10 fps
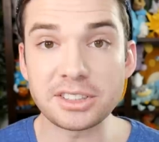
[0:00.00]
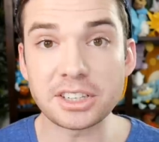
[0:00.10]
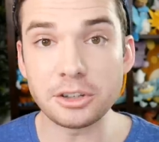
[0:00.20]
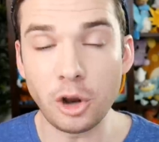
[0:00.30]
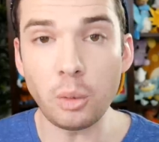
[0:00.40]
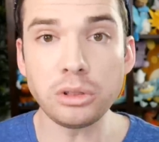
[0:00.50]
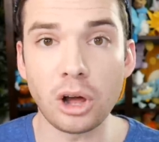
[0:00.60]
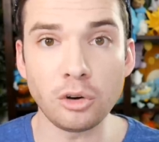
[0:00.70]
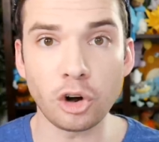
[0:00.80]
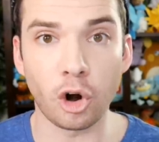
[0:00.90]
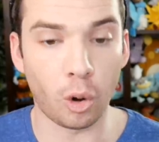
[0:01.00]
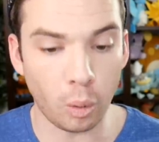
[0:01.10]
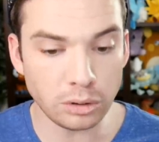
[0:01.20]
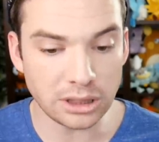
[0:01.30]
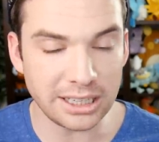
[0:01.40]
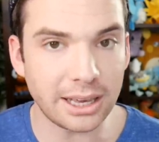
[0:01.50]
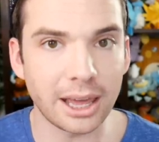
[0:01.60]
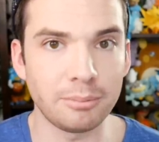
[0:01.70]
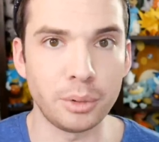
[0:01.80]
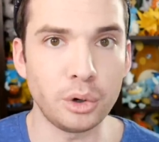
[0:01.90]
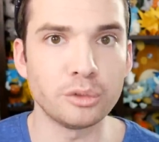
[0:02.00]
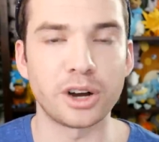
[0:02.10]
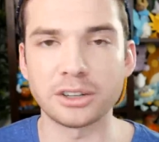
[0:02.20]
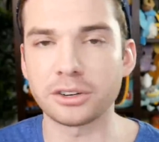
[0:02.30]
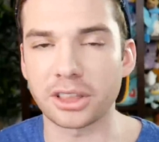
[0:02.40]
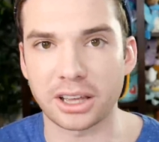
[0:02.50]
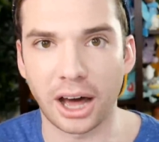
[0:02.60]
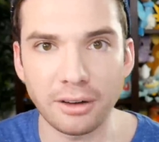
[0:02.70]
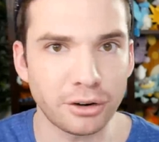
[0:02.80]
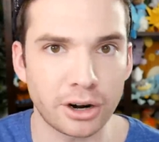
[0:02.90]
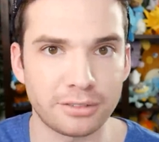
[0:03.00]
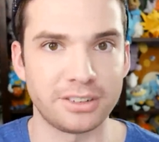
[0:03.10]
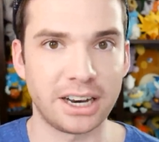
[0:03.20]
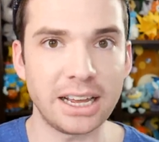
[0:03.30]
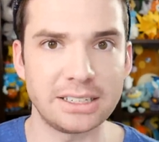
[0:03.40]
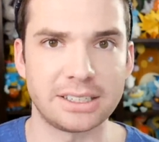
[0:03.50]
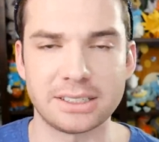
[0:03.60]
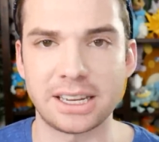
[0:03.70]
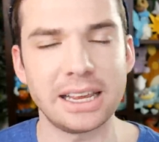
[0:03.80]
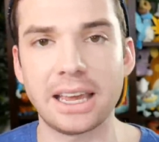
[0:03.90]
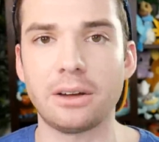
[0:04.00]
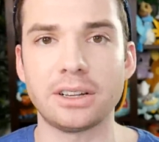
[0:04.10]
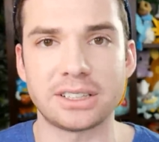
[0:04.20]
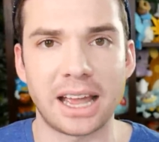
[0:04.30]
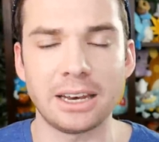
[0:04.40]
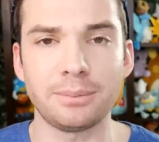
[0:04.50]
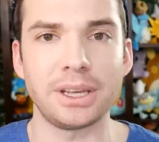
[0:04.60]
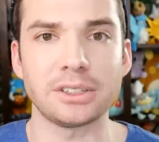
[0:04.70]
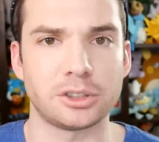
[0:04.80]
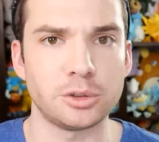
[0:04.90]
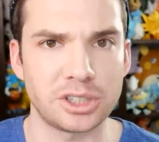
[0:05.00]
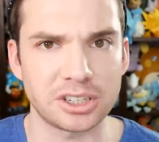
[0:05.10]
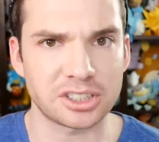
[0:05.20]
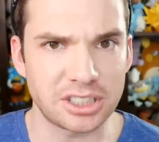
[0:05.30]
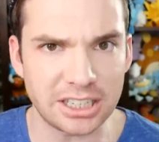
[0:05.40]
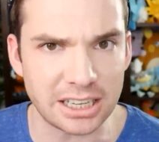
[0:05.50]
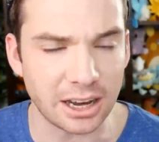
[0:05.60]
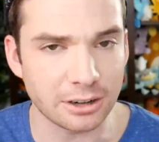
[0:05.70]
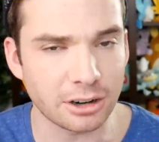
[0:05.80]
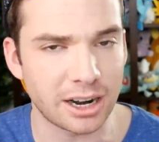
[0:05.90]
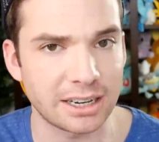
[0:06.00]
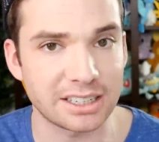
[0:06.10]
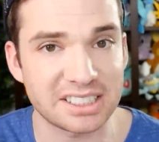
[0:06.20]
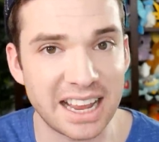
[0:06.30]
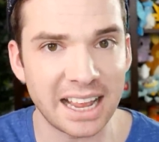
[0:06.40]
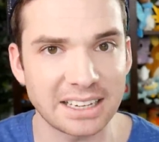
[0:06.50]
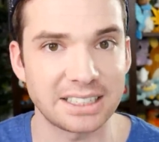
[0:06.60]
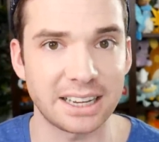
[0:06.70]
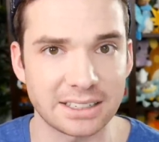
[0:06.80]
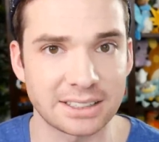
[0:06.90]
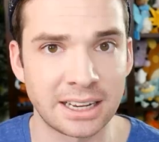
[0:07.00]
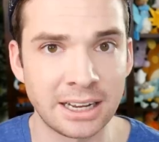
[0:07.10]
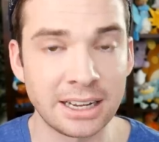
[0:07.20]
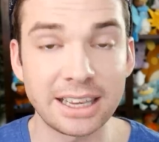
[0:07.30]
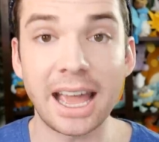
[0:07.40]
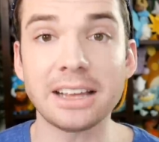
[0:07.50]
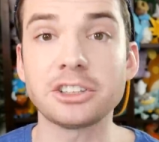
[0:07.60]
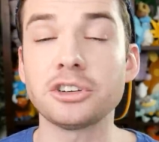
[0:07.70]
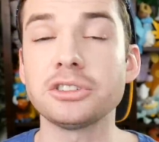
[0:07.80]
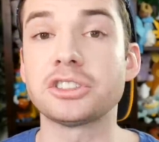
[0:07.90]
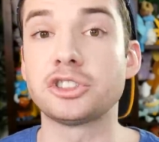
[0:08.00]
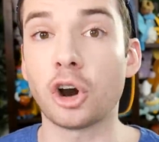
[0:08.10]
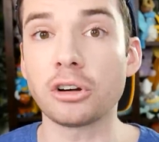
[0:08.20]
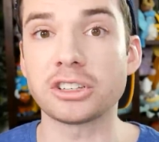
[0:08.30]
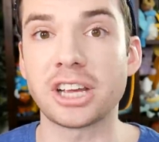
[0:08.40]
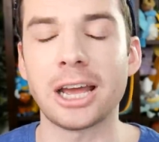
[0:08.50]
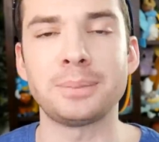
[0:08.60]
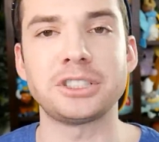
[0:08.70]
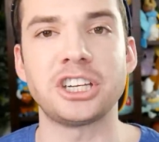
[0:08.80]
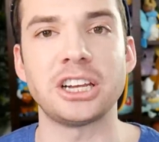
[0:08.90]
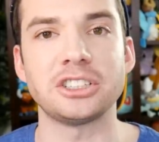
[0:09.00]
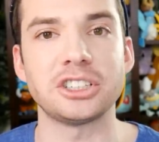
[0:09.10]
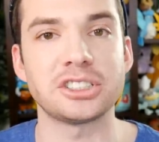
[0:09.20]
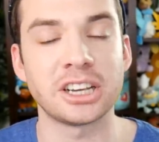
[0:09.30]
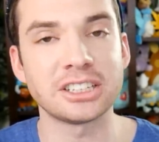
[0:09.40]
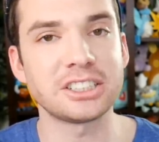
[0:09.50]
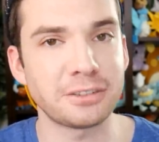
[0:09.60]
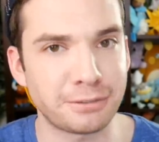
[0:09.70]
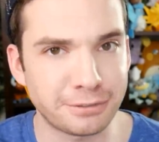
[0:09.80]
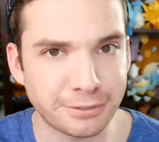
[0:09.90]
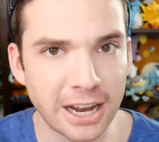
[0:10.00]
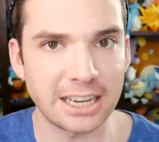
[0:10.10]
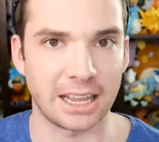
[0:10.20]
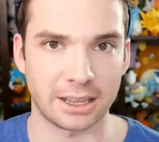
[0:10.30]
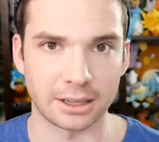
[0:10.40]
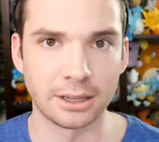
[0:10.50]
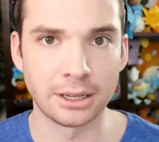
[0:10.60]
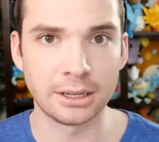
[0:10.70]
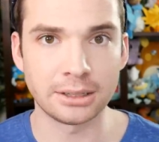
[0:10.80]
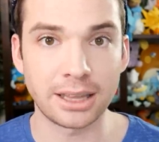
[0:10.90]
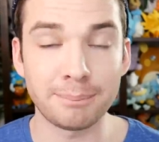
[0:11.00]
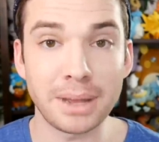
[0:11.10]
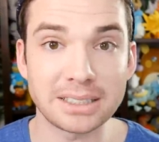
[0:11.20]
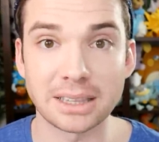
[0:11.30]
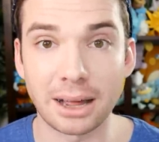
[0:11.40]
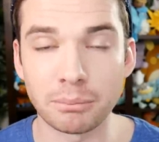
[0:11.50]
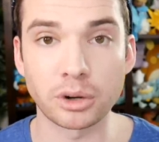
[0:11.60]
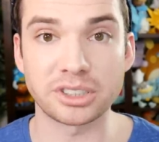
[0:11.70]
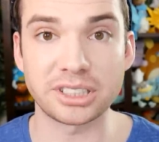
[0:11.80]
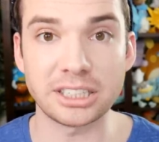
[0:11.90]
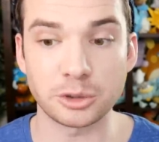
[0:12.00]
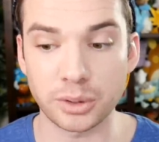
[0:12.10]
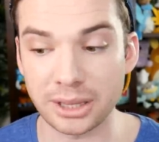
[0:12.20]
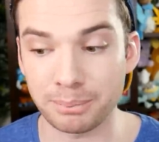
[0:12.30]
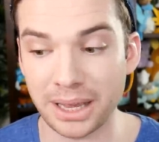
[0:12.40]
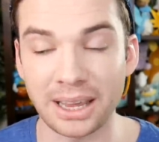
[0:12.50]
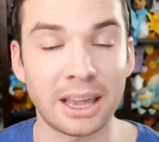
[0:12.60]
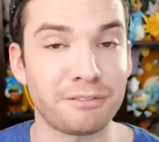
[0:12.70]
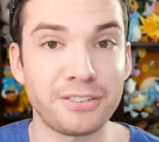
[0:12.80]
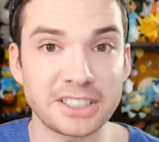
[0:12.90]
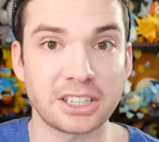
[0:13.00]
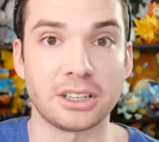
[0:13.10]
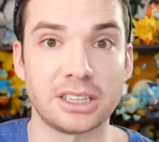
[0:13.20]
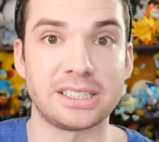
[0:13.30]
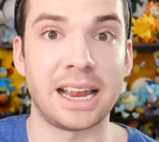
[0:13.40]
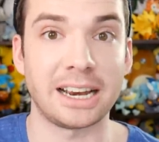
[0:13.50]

Since it no longer only can move under the cover of night and take out its enemies using sneaky underhanded tactics, Cacturne's dark type changes to fighting. That makes a lot more sense with it being a physical